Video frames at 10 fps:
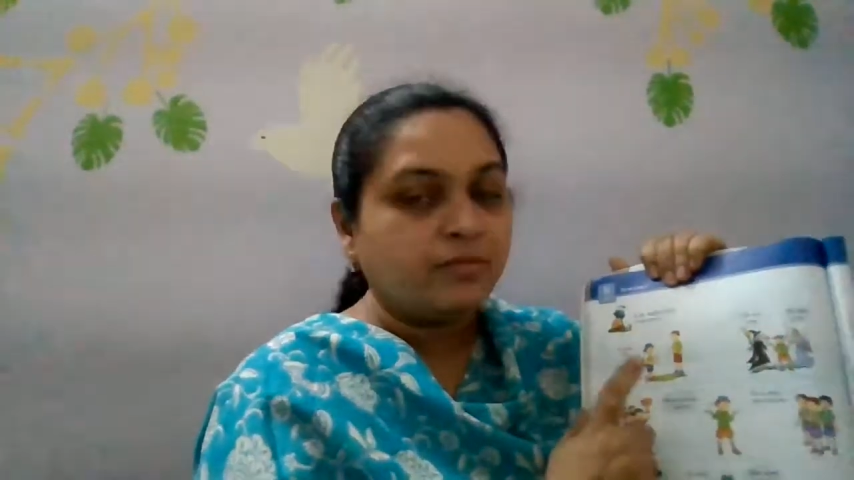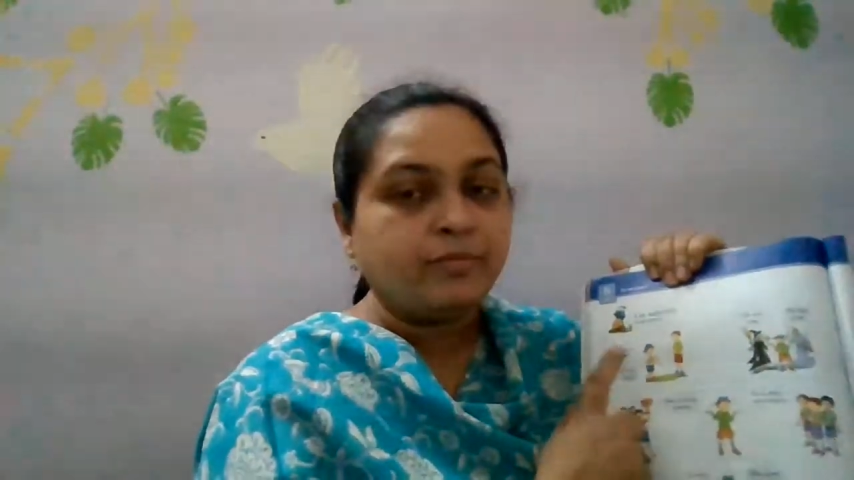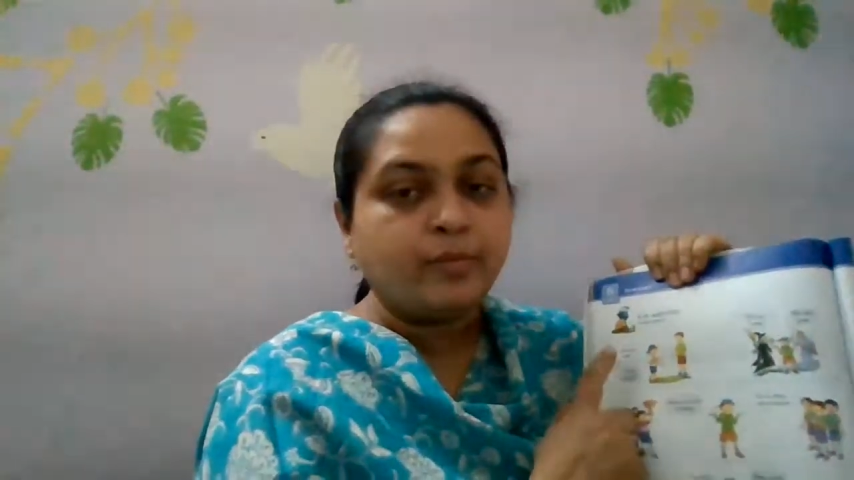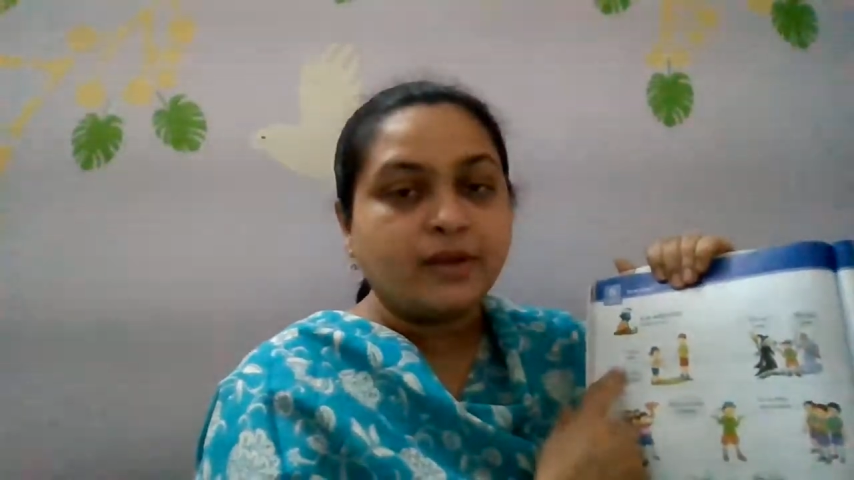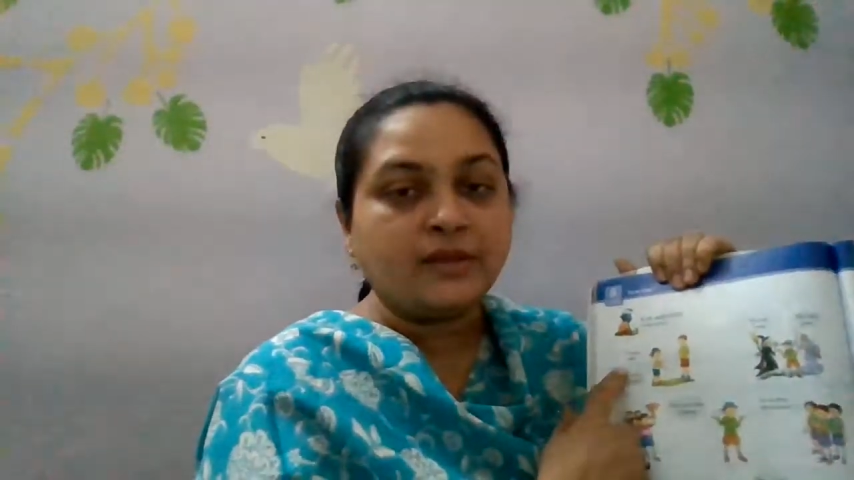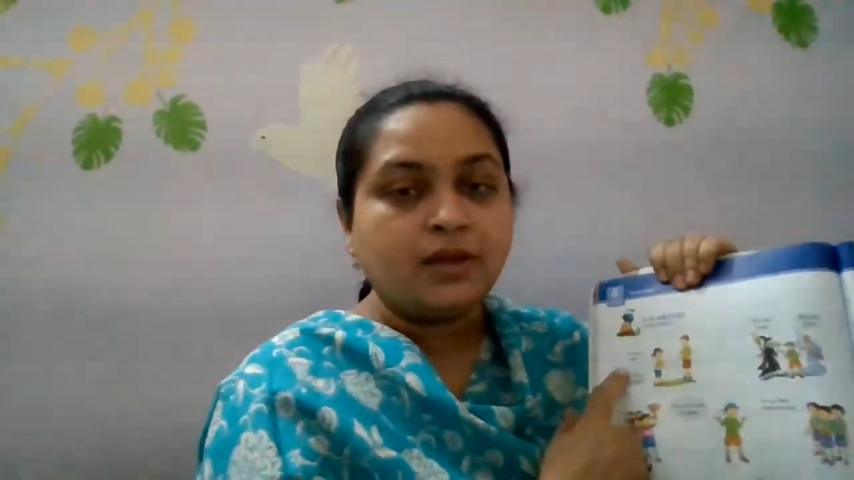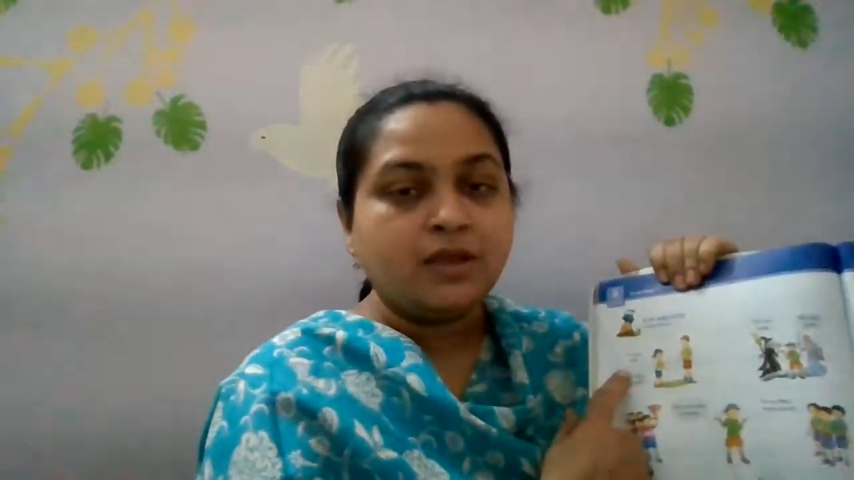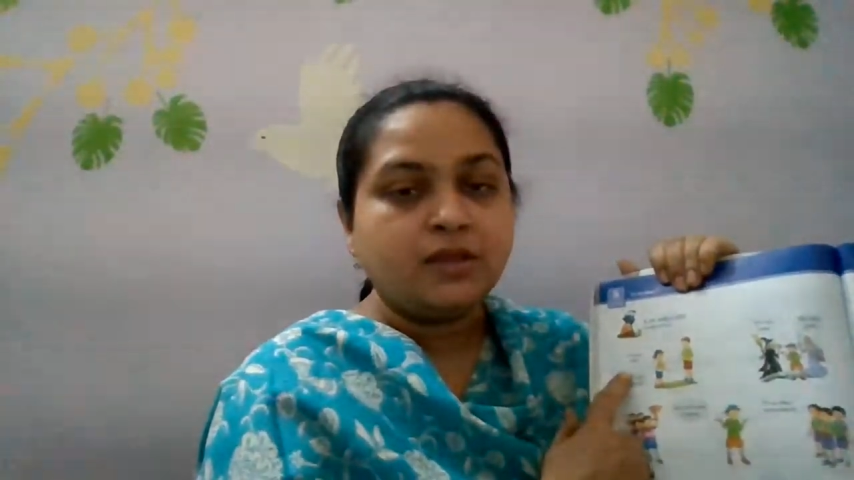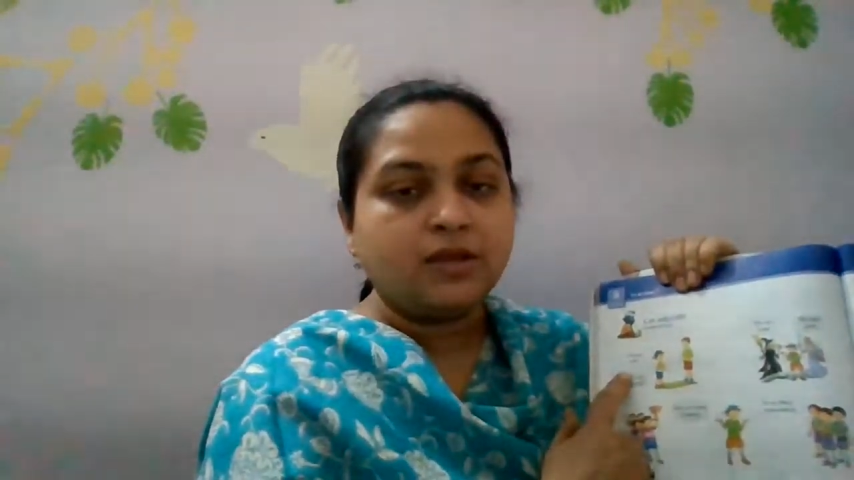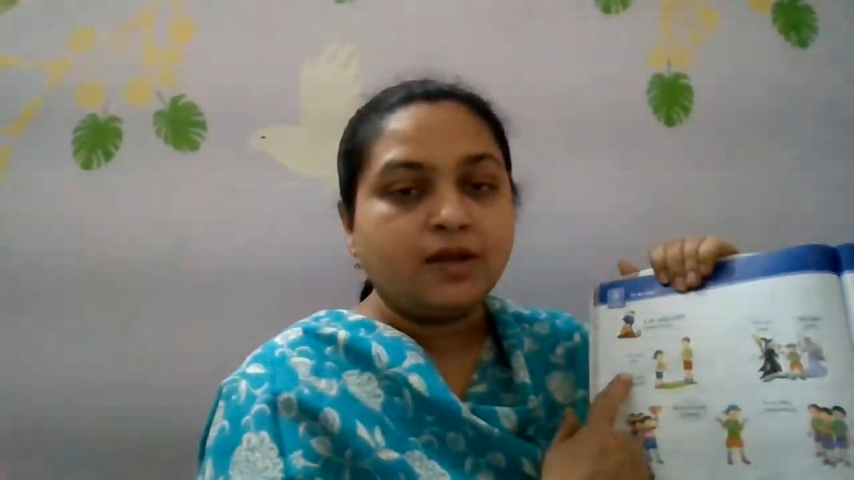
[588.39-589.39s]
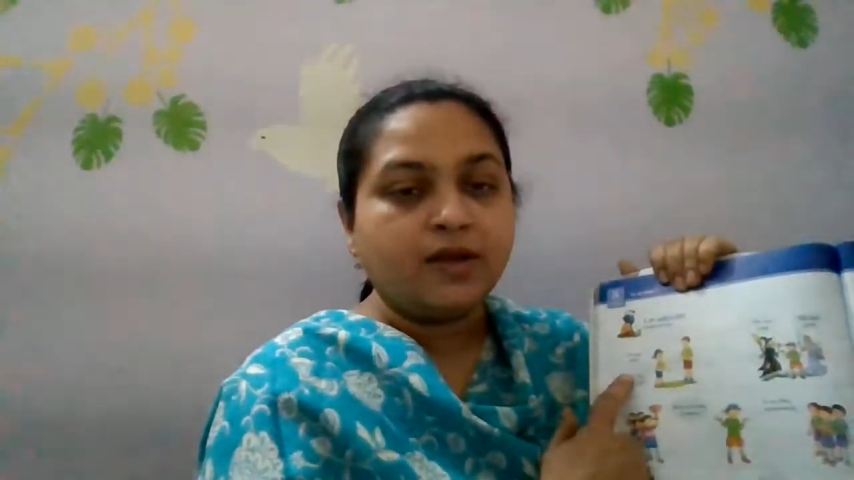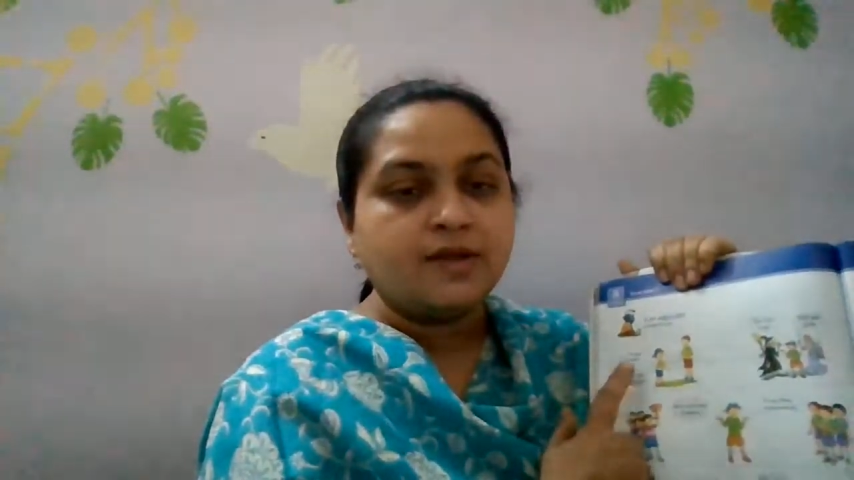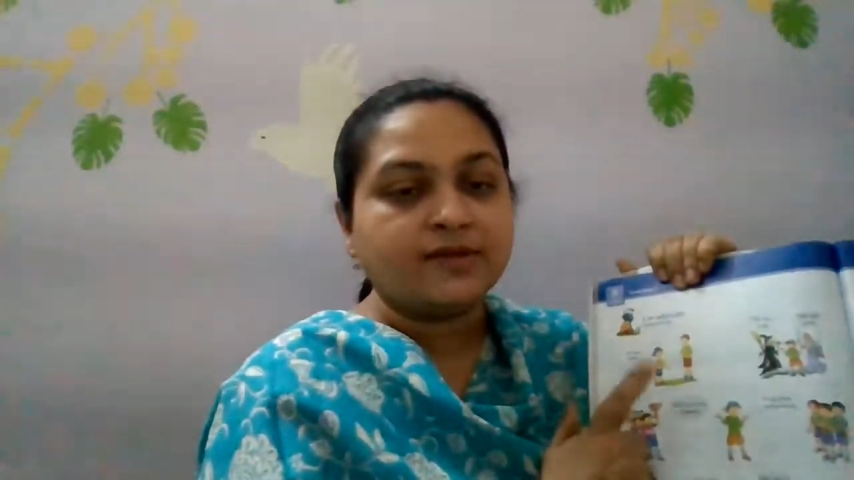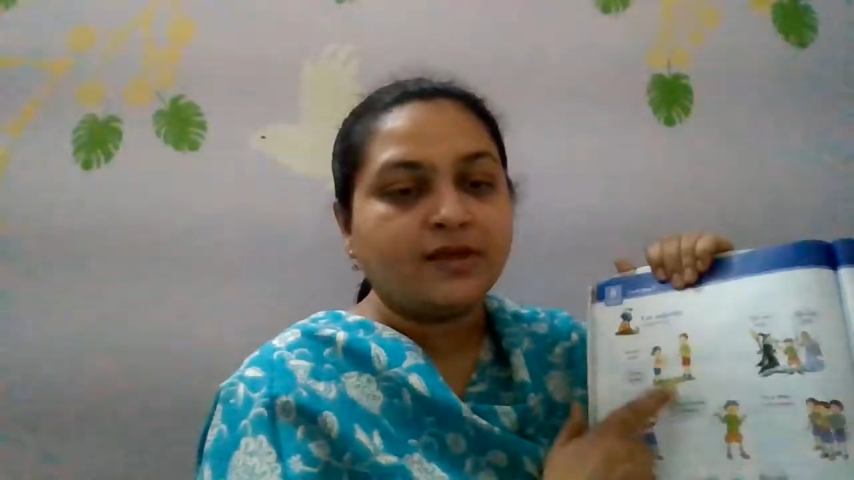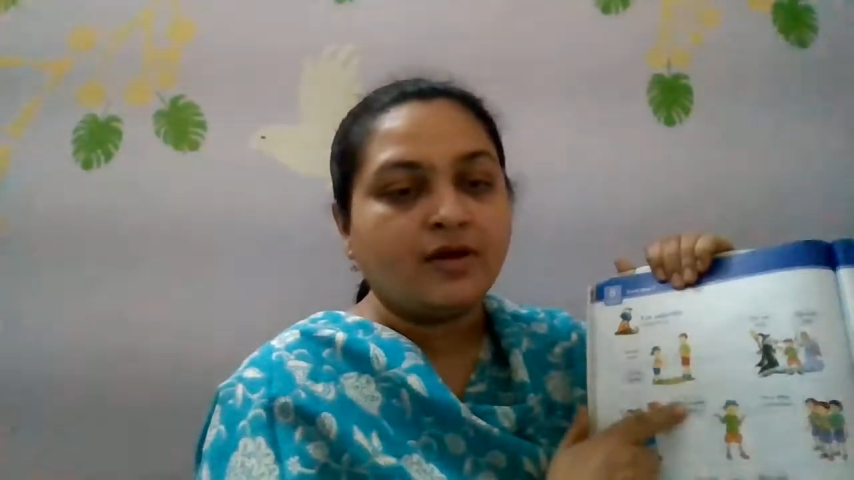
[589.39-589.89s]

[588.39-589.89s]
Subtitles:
Petite is the